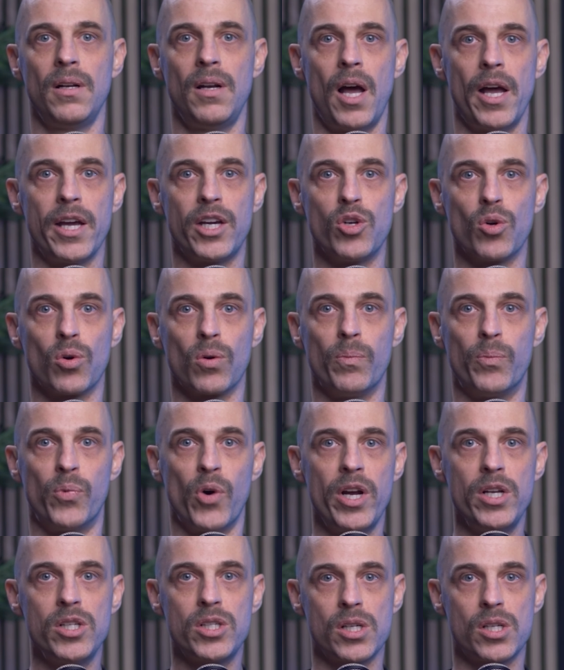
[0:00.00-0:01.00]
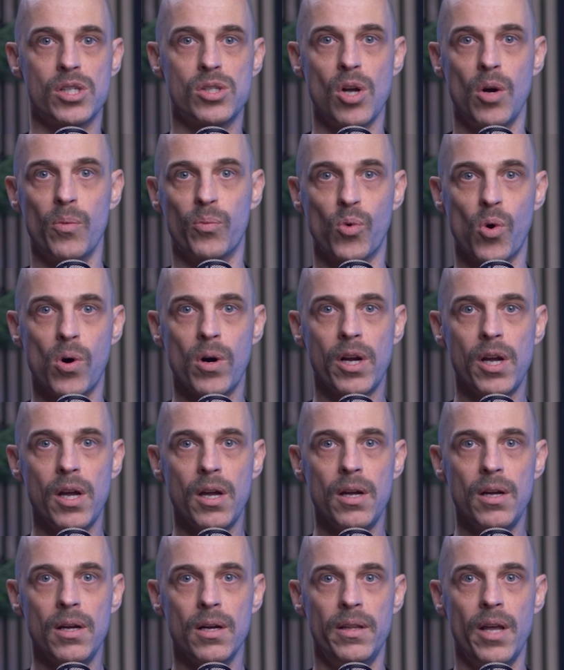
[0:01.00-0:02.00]
Like your brain just stopped
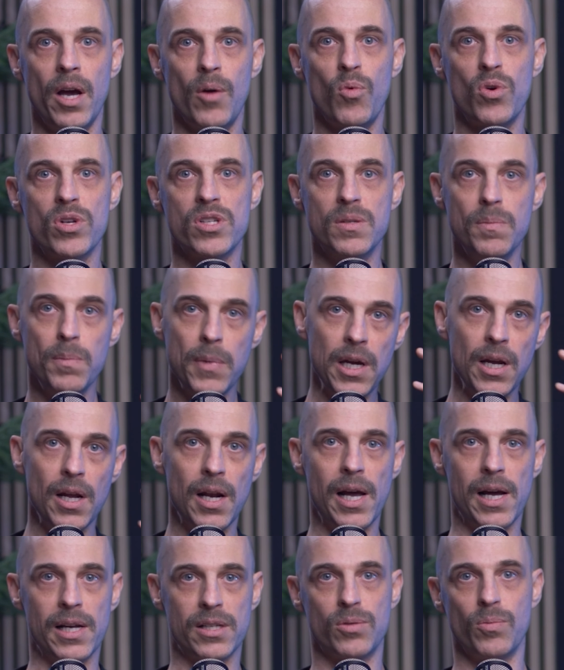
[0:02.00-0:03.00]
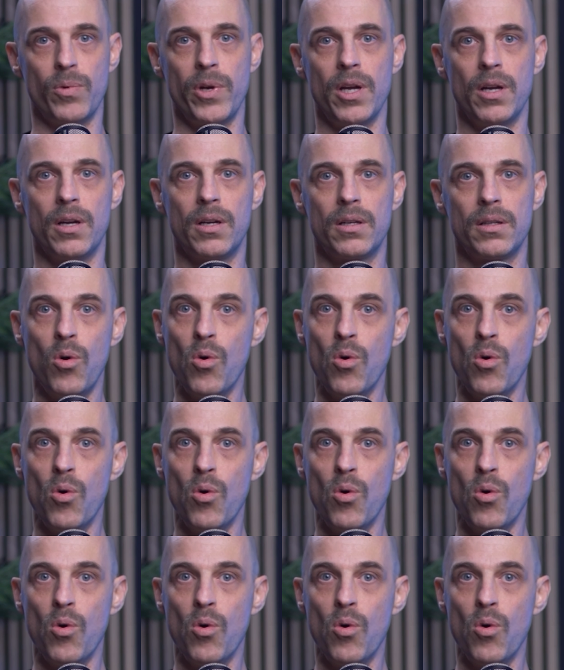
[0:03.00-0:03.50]
working? That was me last week.